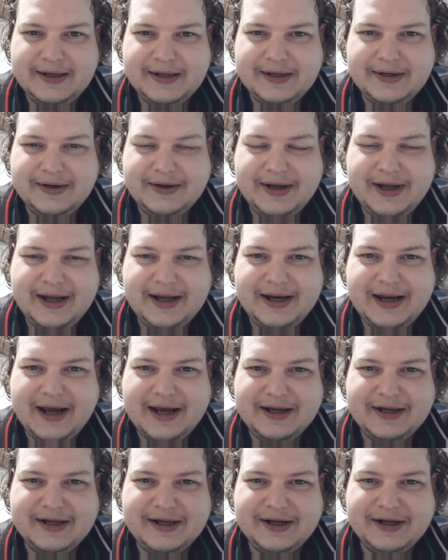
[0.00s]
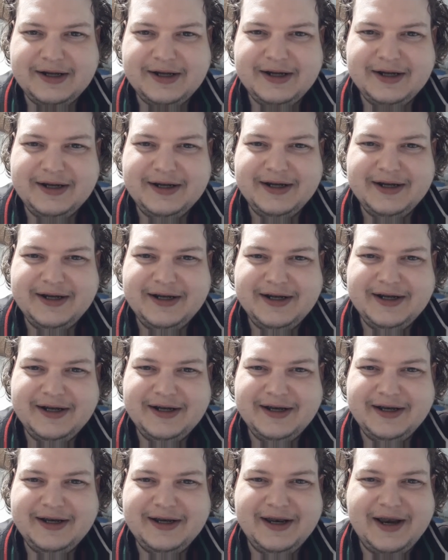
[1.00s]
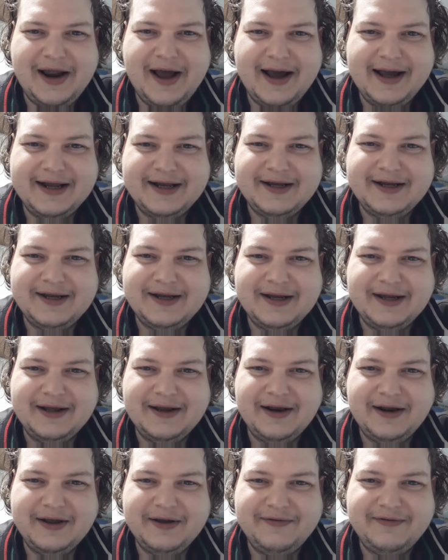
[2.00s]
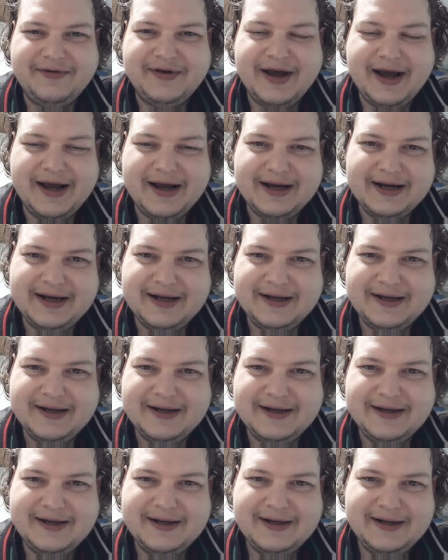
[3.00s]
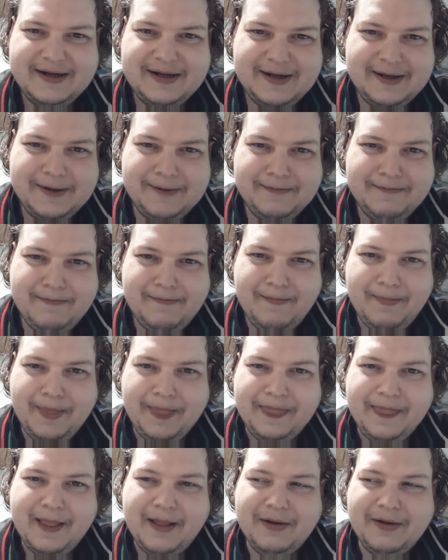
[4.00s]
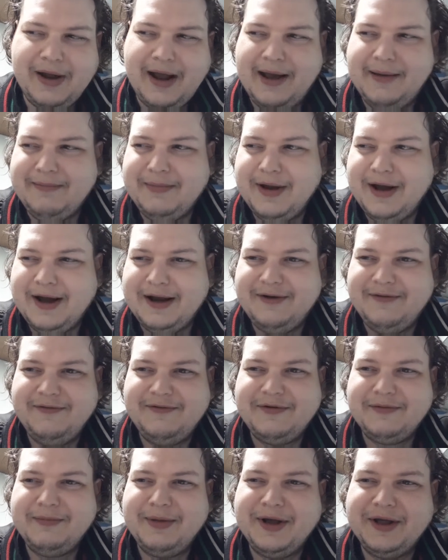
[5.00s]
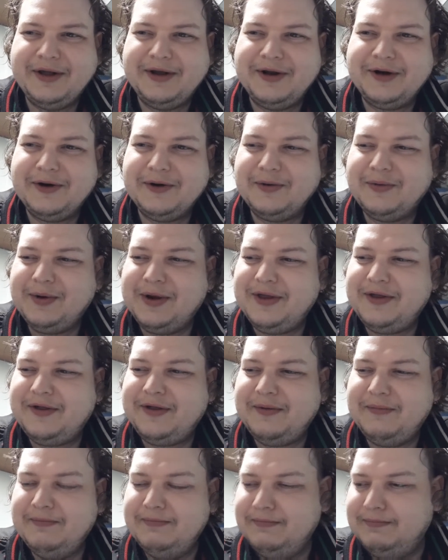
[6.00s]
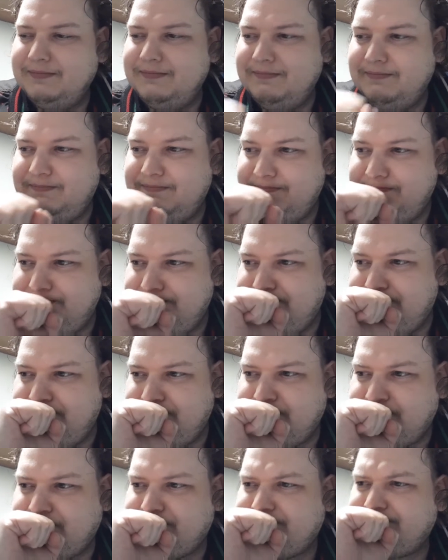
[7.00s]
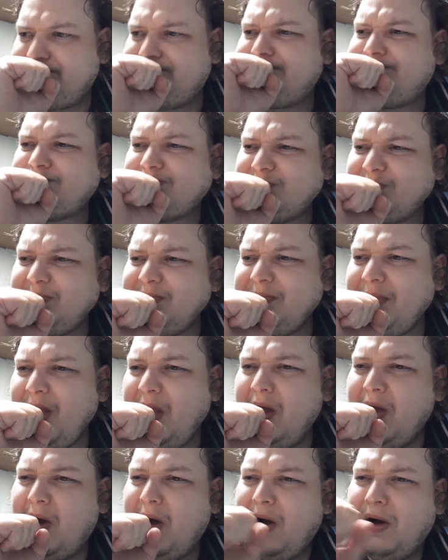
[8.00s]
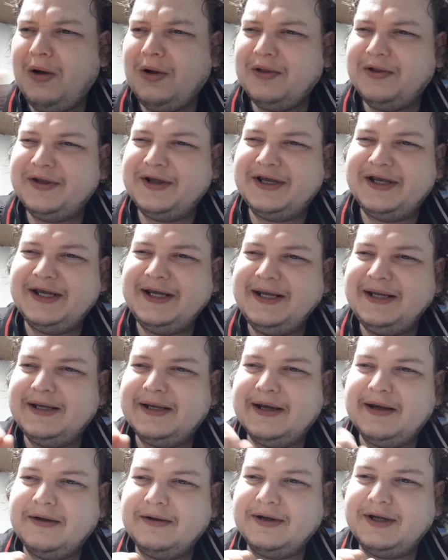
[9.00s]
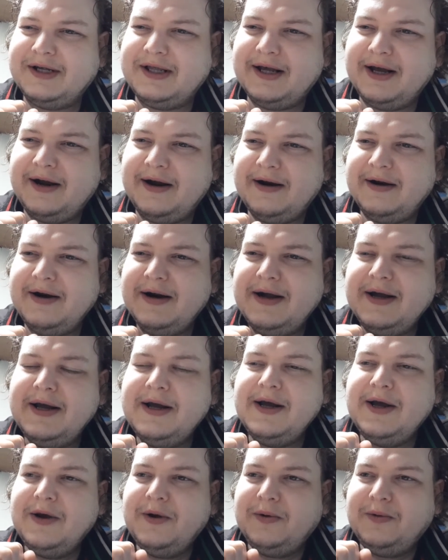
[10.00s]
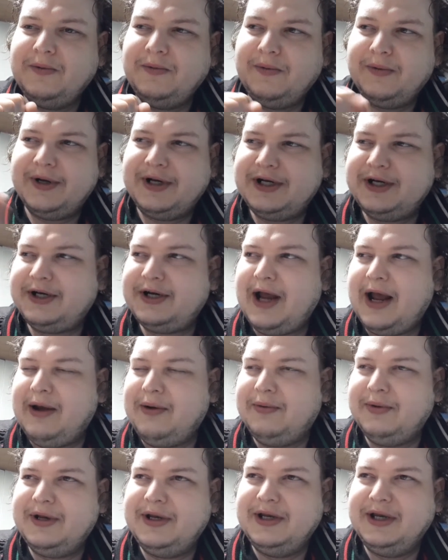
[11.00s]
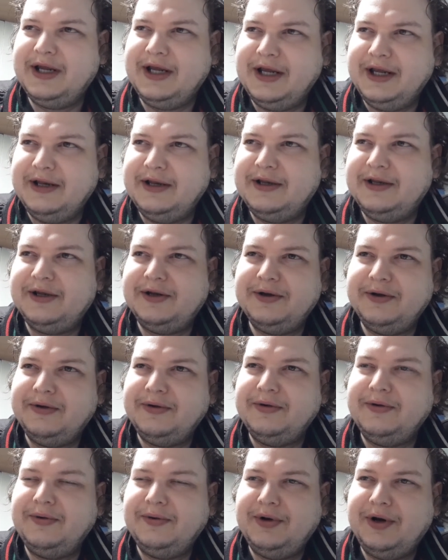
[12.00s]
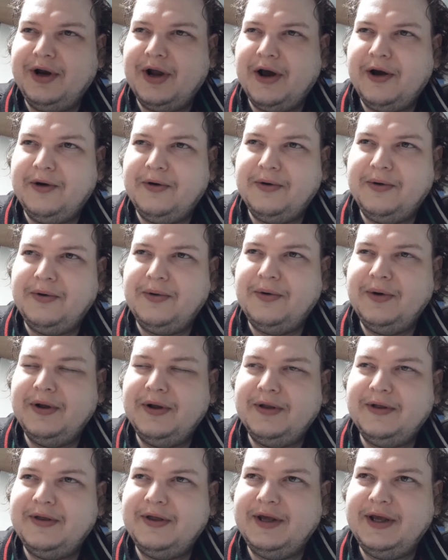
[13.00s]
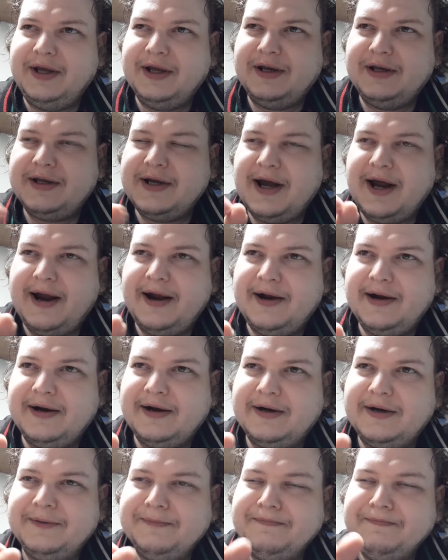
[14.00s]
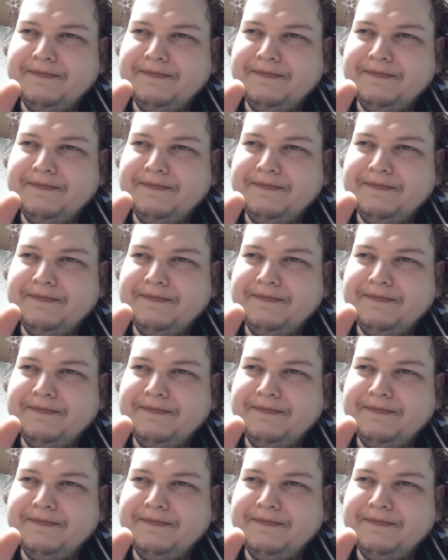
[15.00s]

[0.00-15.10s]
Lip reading: So it has this nice little effect. I'm not familiar with all the details there, which I would need to know the entire